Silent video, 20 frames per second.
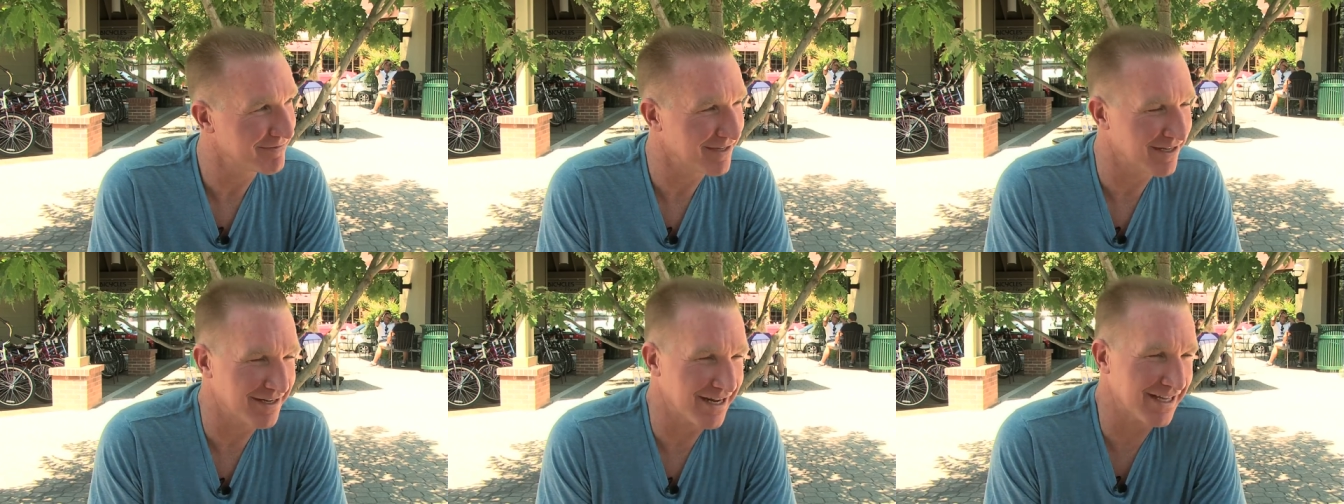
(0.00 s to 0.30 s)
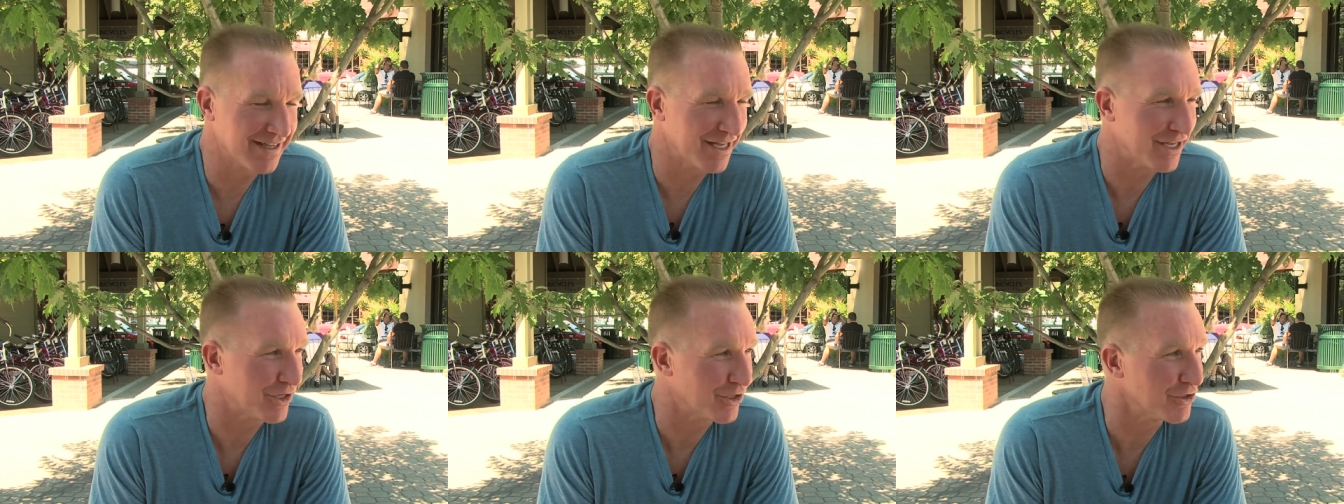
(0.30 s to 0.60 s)
and
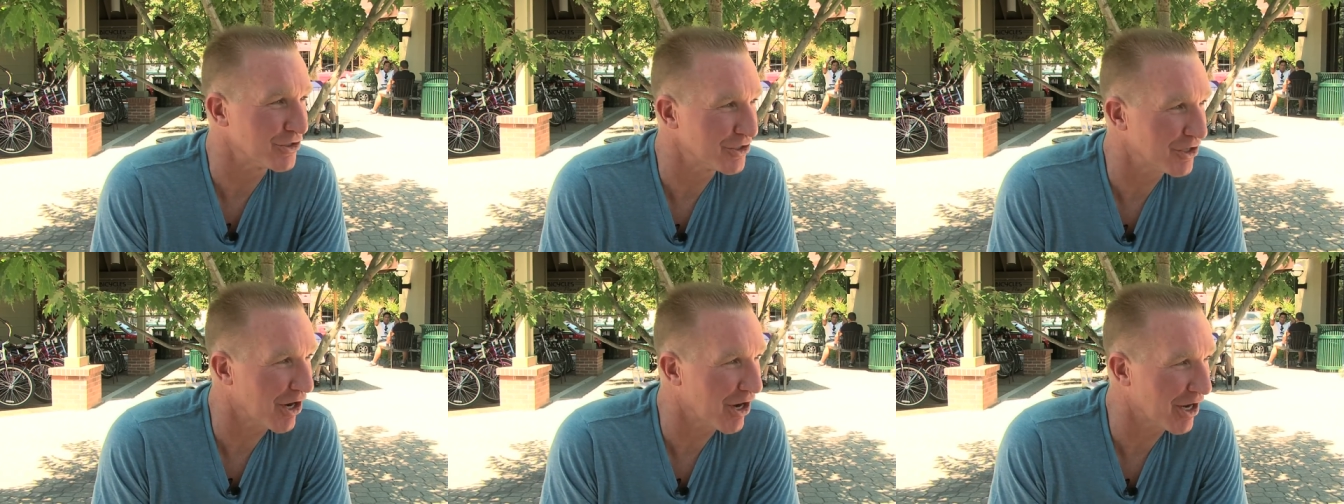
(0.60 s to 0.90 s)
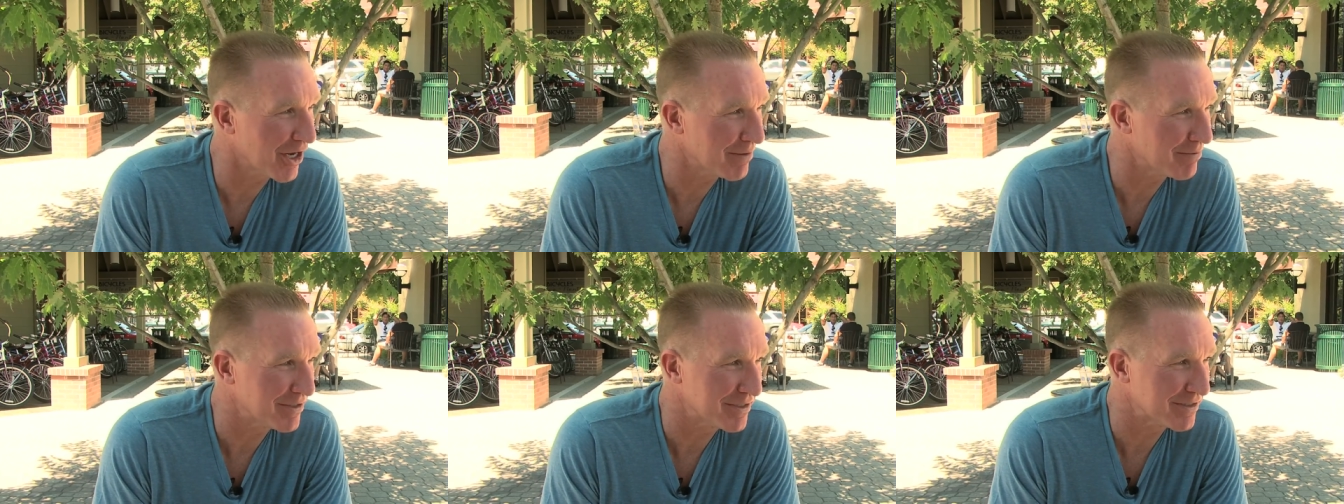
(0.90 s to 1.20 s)
not that he couldn't
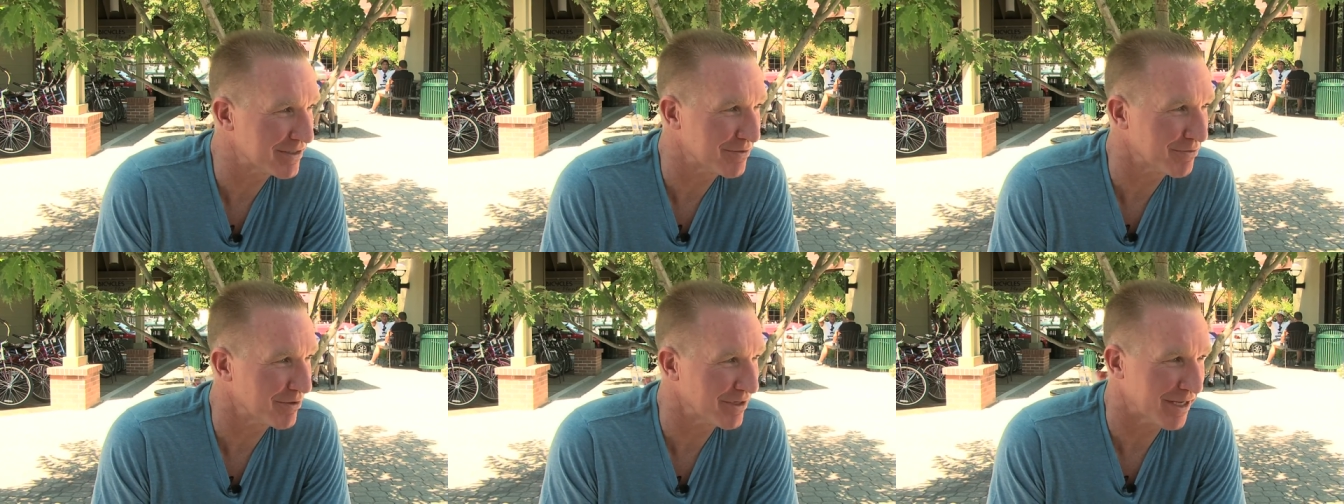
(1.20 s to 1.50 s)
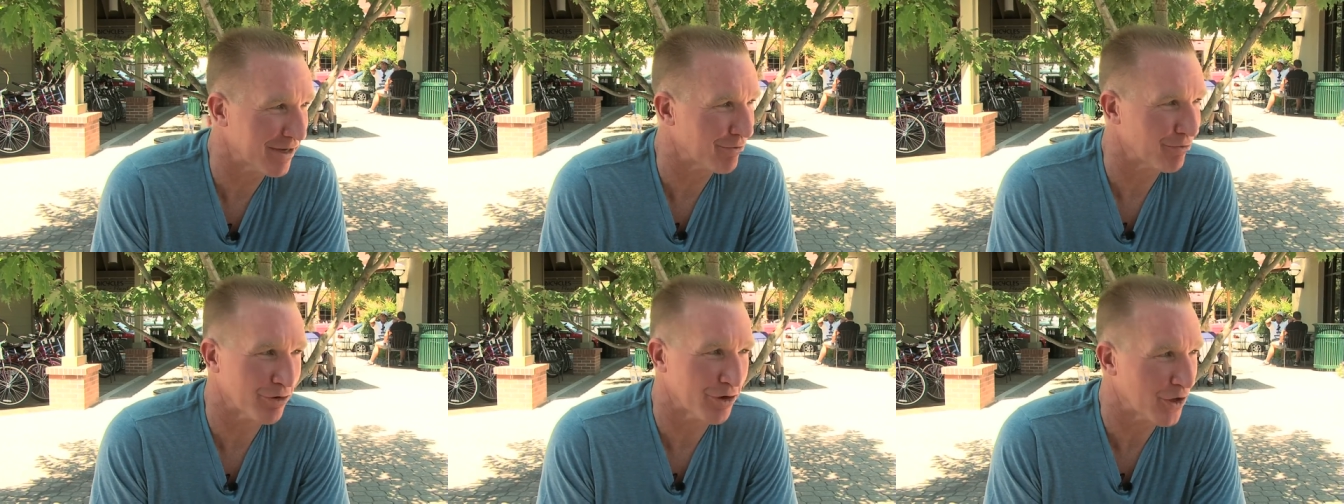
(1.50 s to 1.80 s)
guard him, he just didn't want to
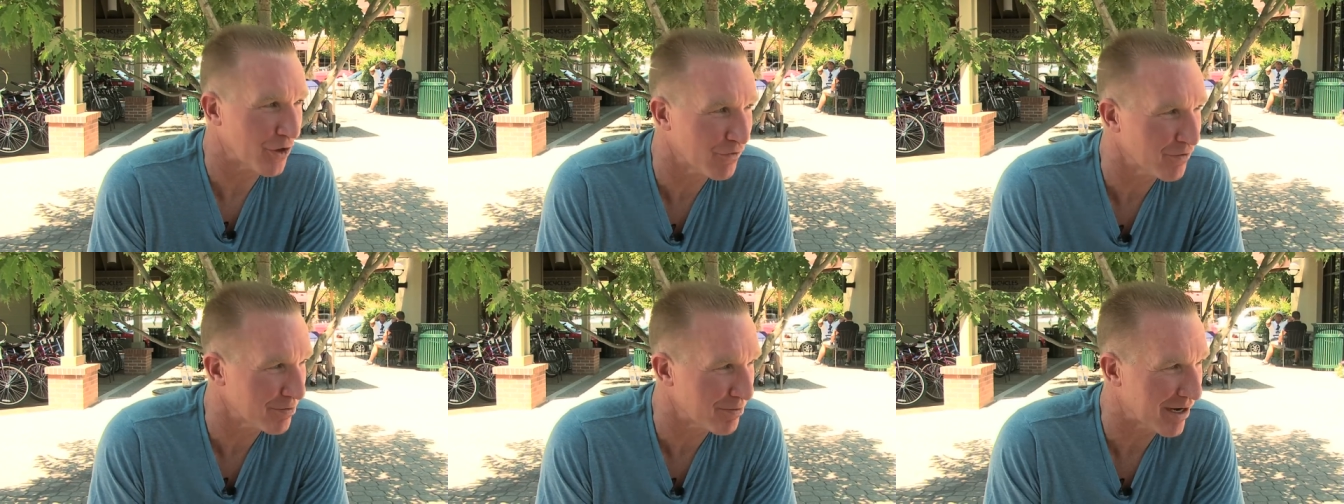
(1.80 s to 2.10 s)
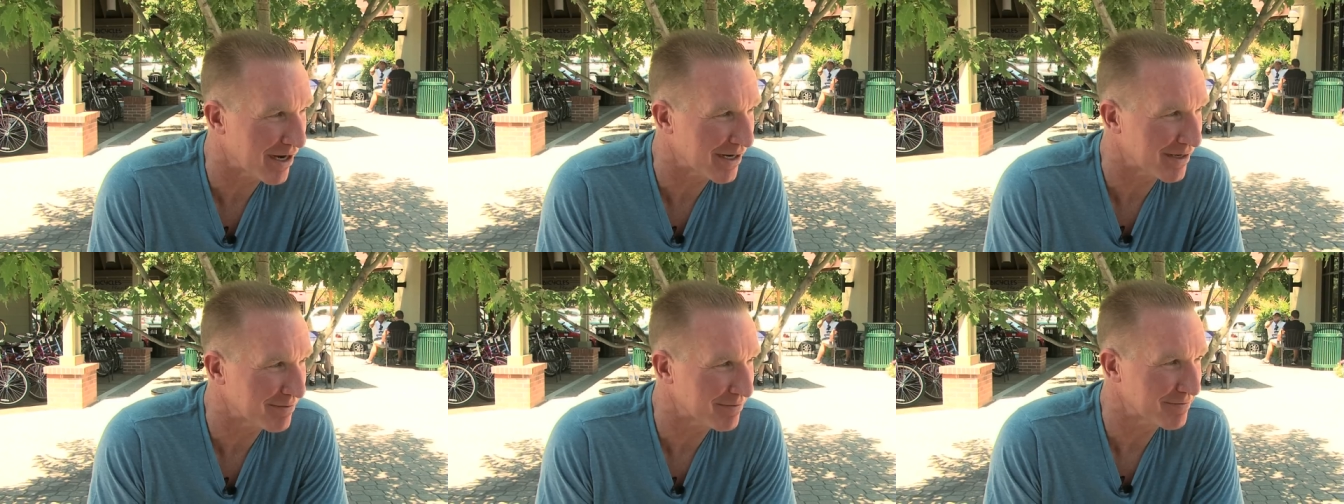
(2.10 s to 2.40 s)
get run over
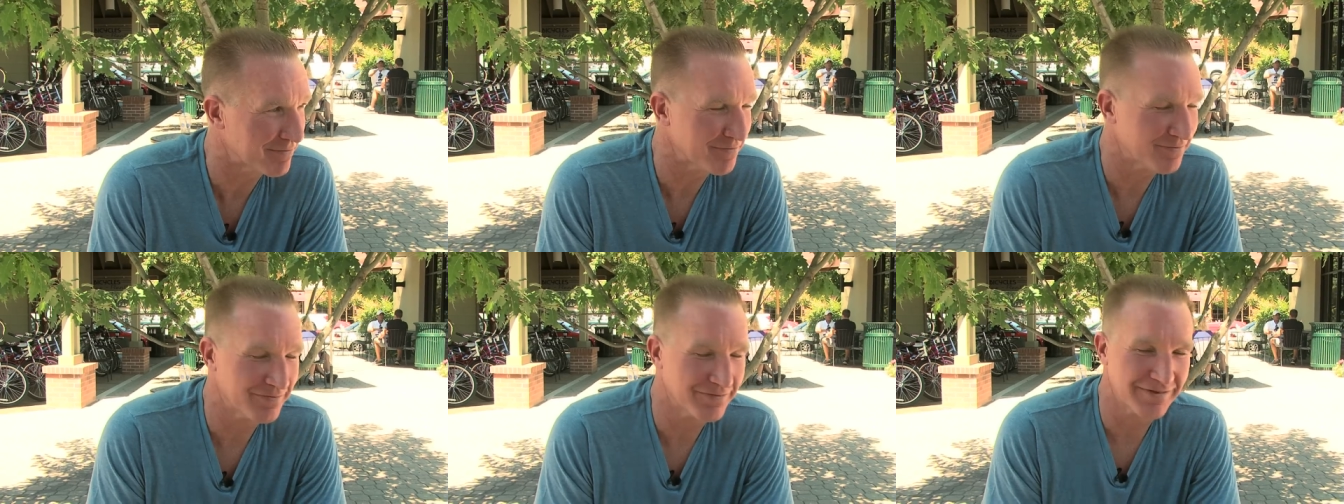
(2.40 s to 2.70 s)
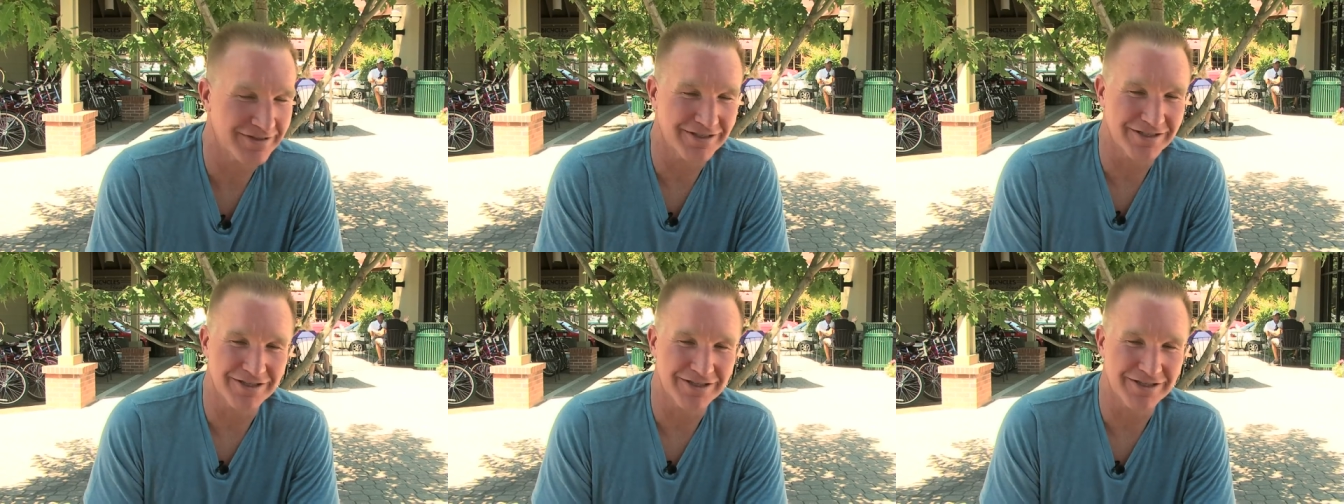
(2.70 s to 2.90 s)
by him.